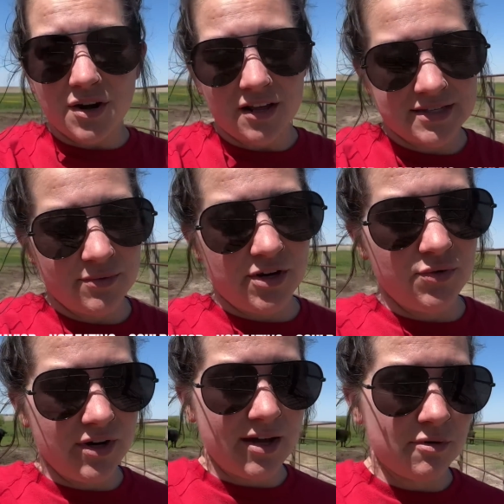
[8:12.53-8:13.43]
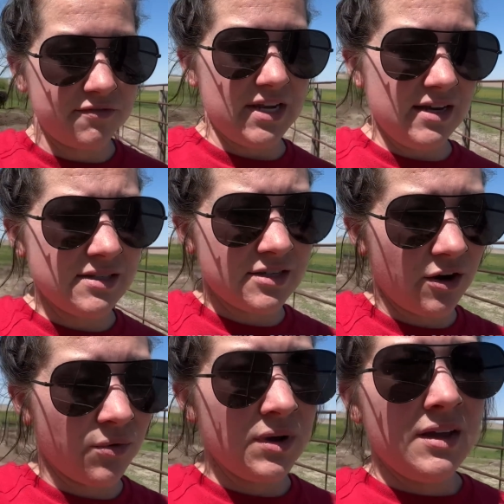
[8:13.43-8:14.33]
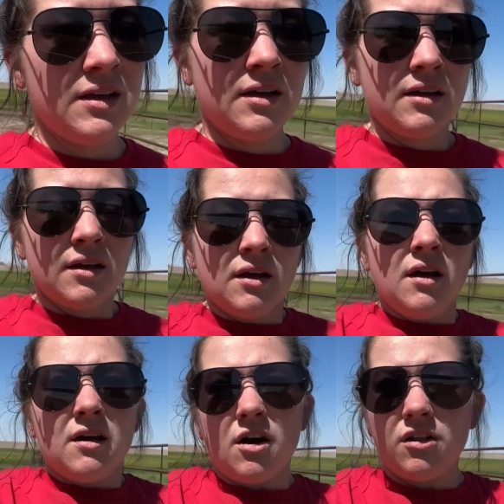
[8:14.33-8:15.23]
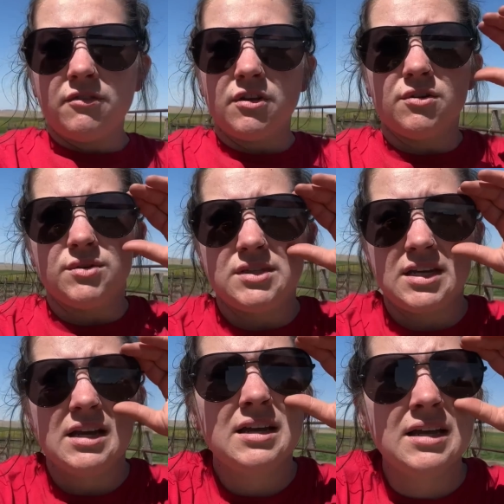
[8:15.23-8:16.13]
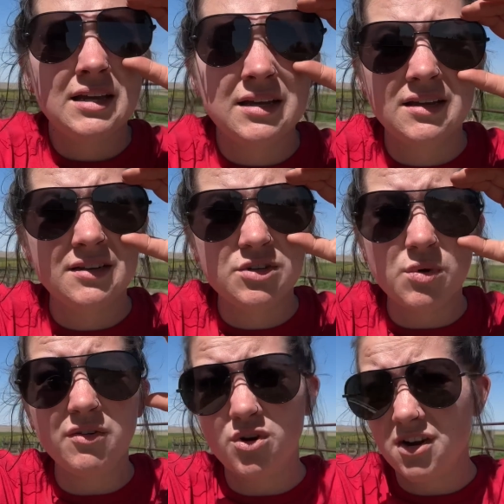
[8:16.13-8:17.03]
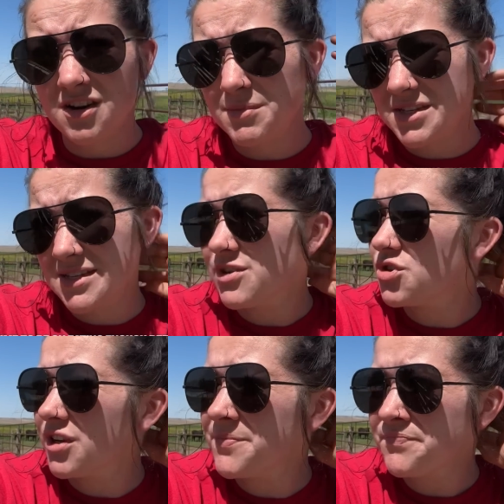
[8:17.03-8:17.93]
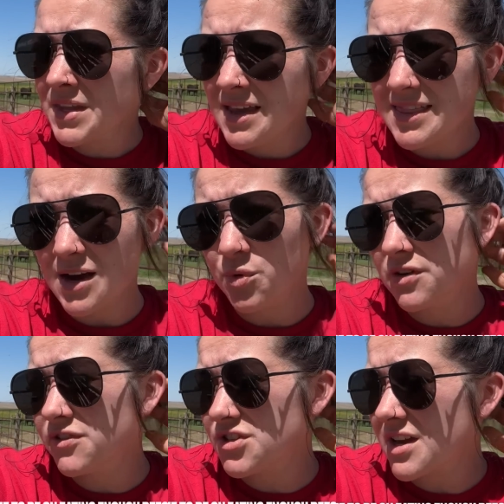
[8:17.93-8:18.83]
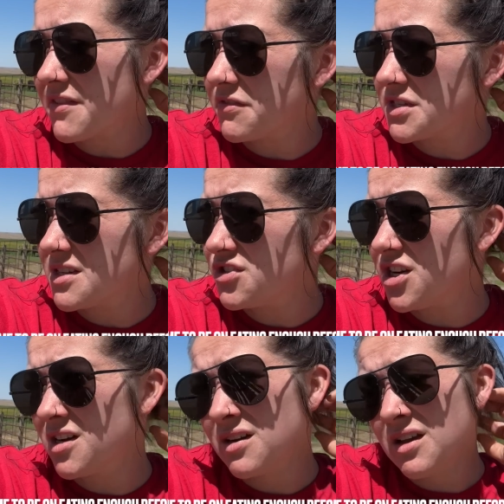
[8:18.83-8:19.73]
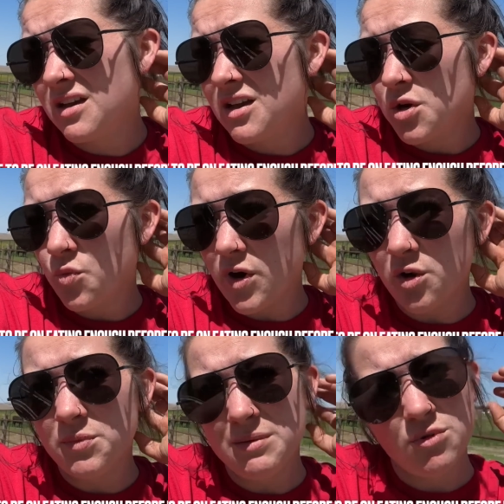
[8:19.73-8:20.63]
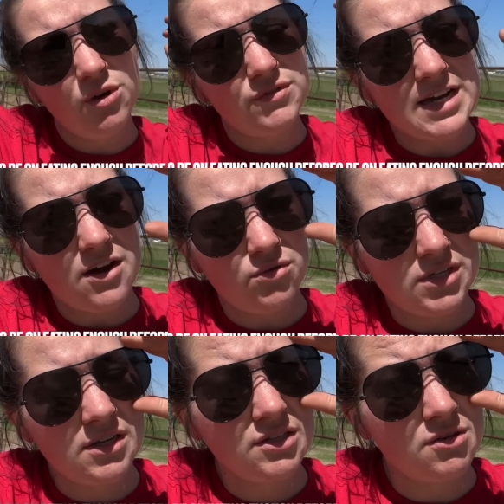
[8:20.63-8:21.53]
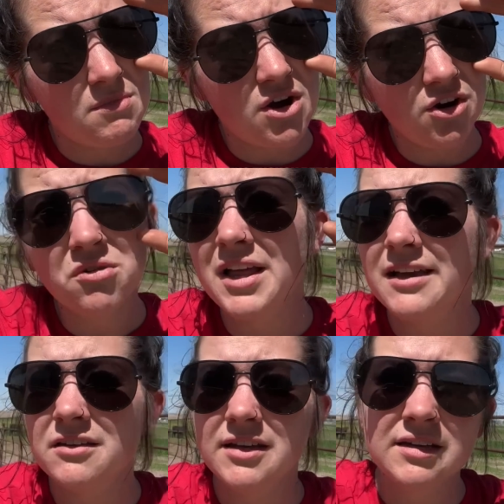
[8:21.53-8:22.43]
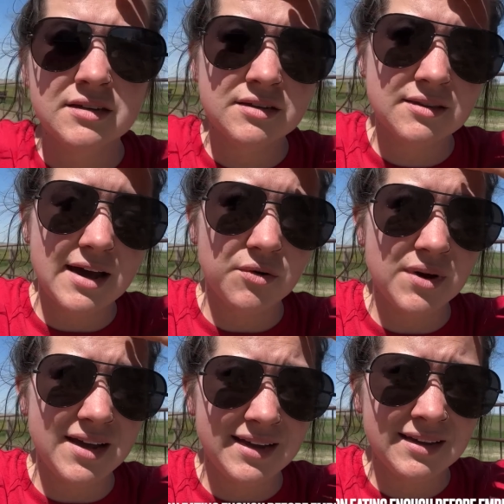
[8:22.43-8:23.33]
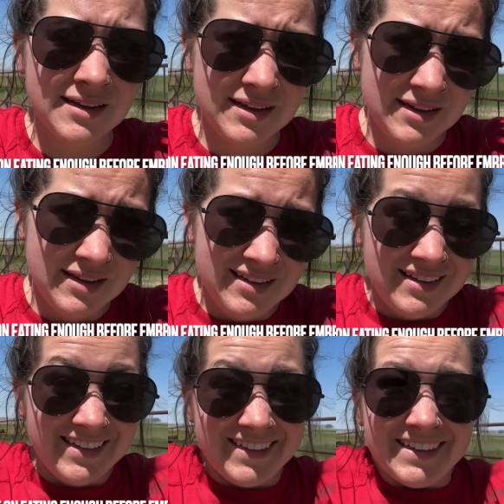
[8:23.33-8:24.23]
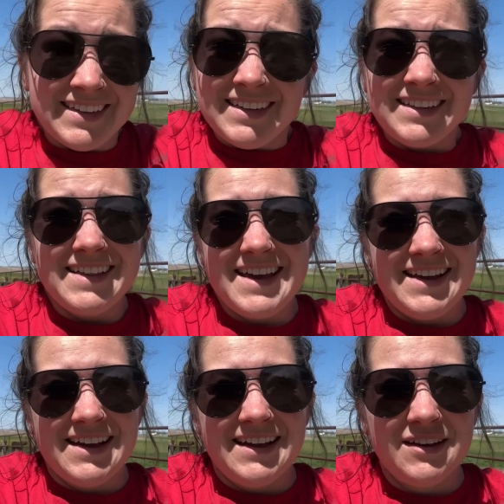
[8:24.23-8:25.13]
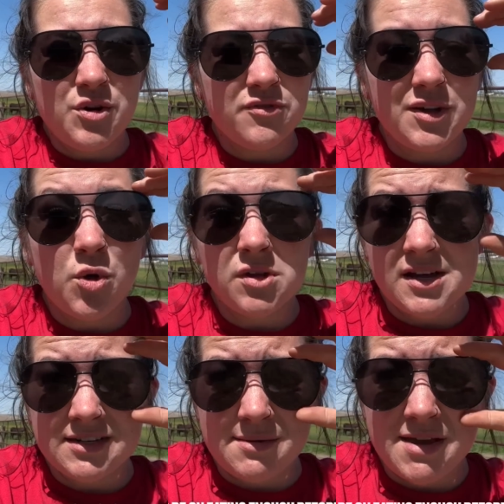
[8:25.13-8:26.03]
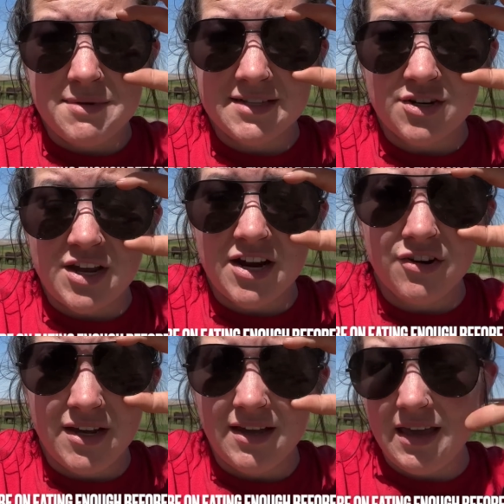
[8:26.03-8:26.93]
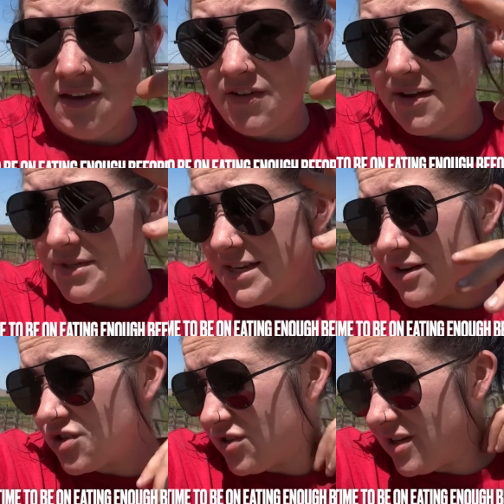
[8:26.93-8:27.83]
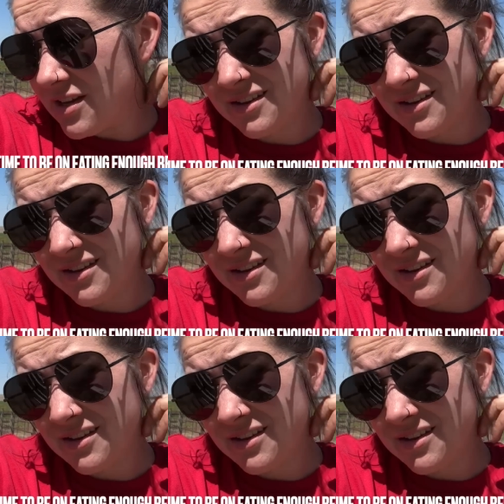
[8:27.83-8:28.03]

honestly want to do it in a couple of days. So all of those 2,400 numbers essentially that were first calf heifers this year will be moved out tomorrow likely. That way they hopefully hold on to the babies they're carrying if I was actually